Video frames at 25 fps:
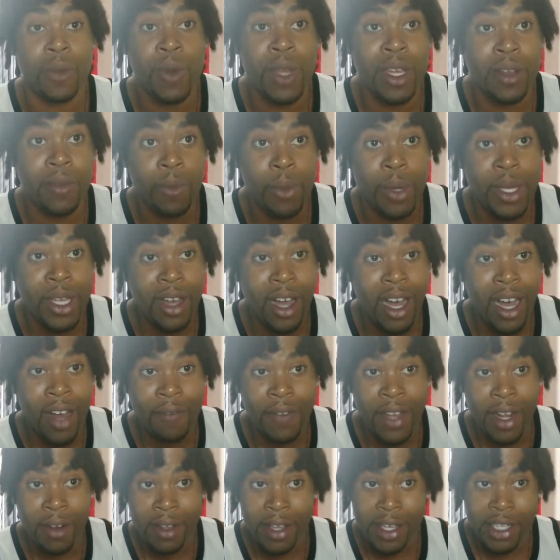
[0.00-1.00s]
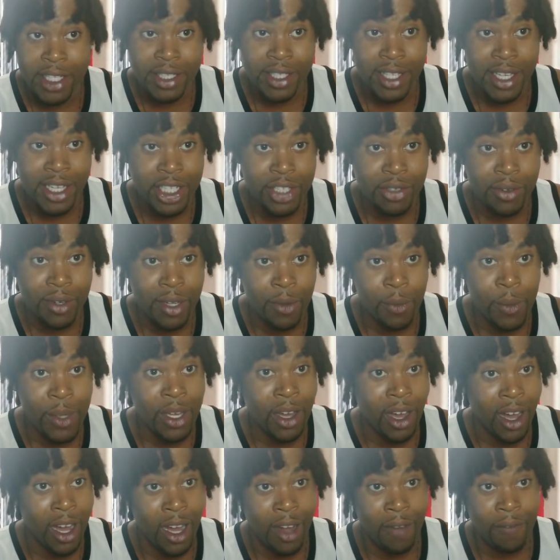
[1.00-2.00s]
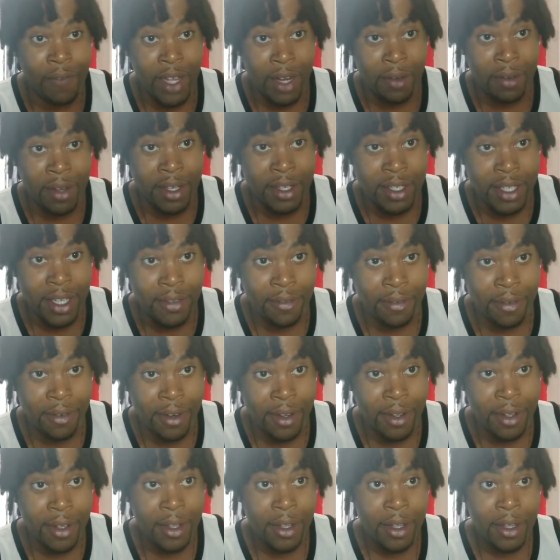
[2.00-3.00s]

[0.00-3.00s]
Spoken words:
We are very eccentric. We are very different.